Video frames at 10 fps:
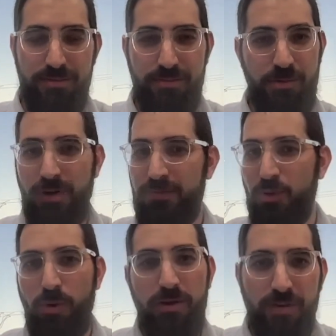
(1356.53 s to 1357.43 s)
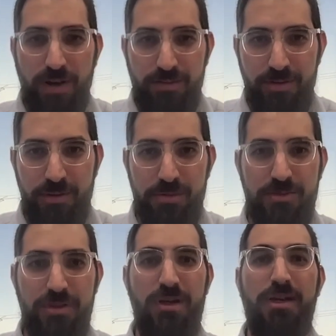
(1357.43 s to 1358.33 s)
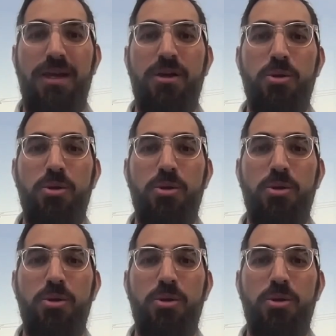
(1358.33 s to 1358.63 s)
You don't have to wait 5 years, and